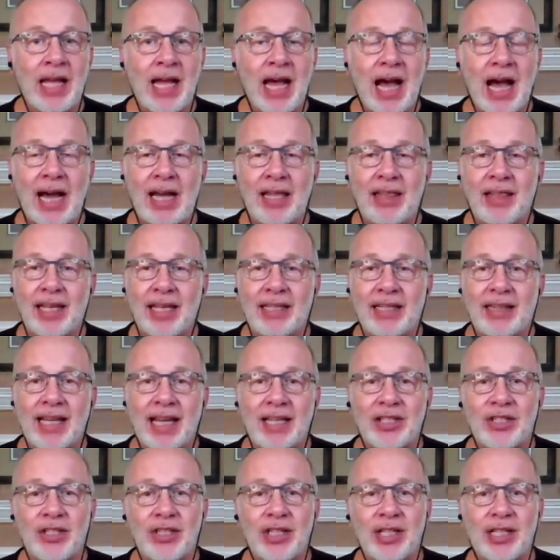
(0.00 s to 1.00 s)
I think
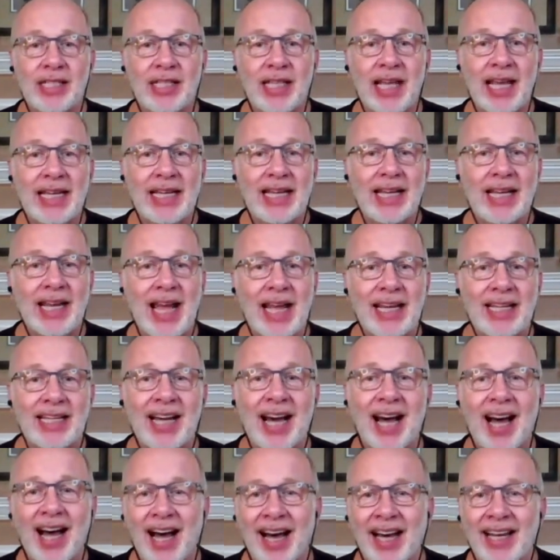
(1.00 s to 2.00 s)
that's just like an
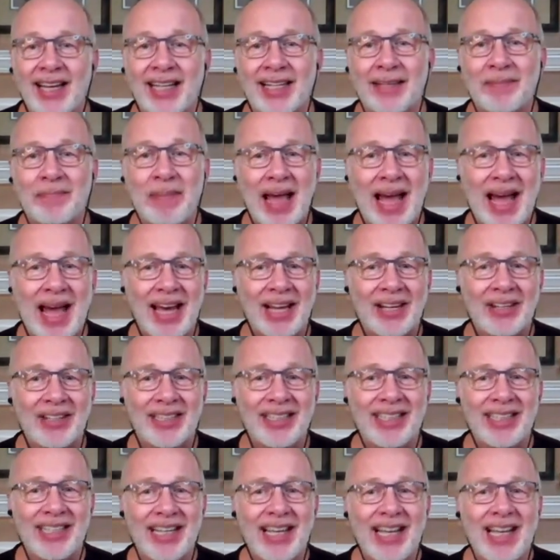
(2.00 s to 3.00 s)
iconic
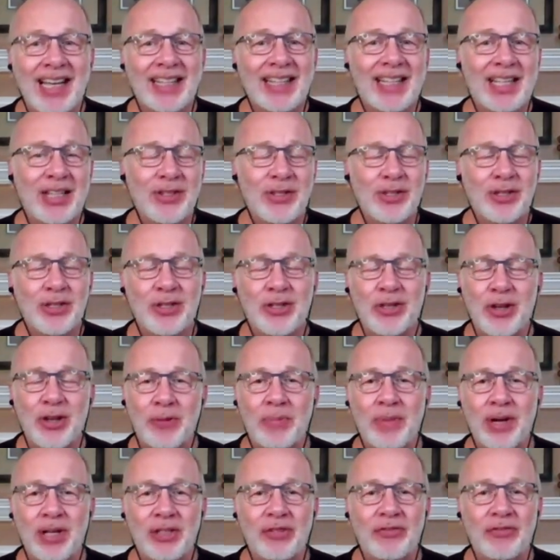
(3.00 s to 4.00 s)
pattern that's so
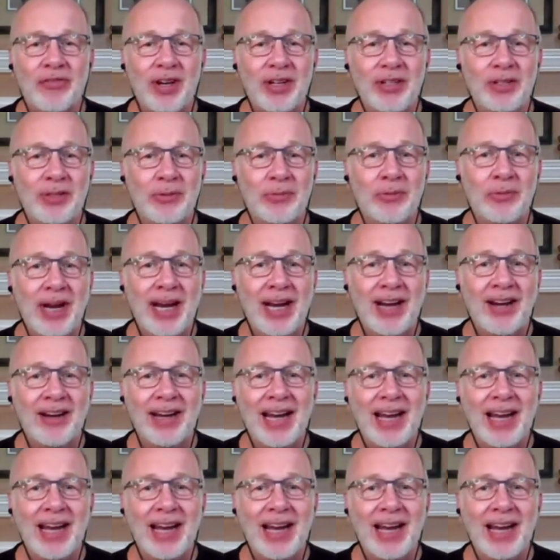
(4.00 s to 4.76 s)
much fun to wear.